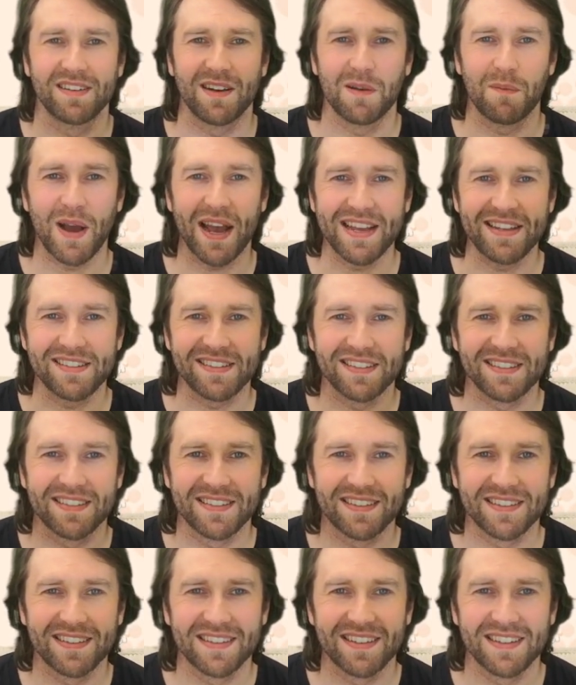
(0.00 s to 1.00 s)
Number 8.
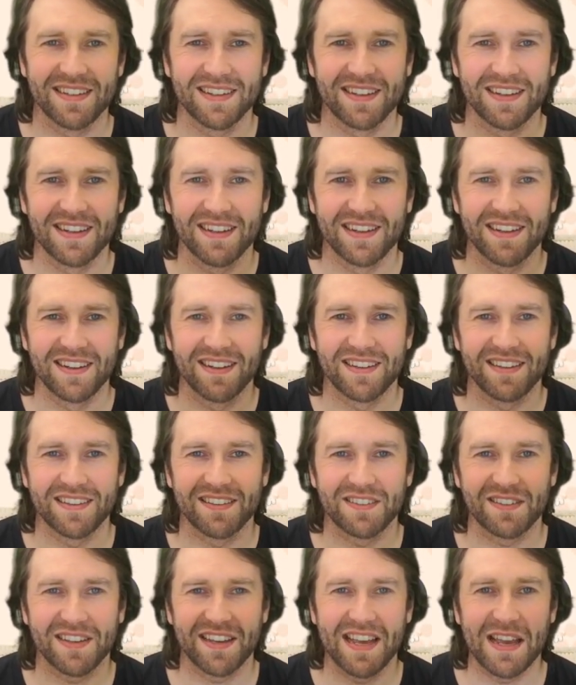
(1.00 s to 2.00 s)

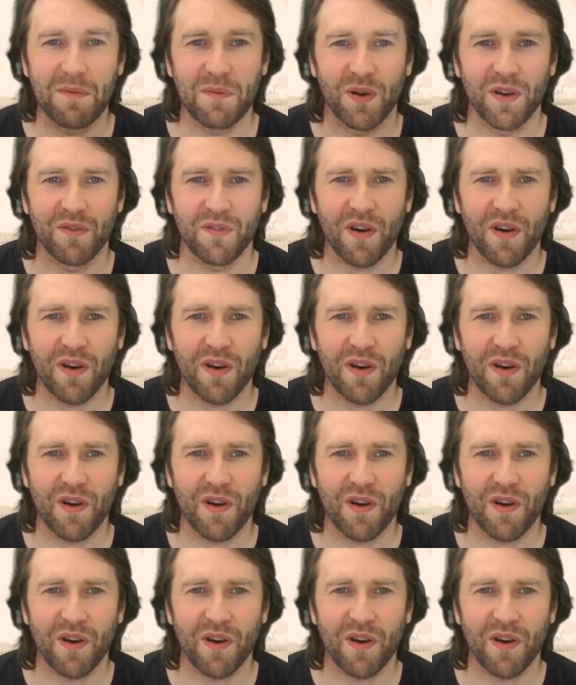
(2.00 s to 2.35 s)
This keeper,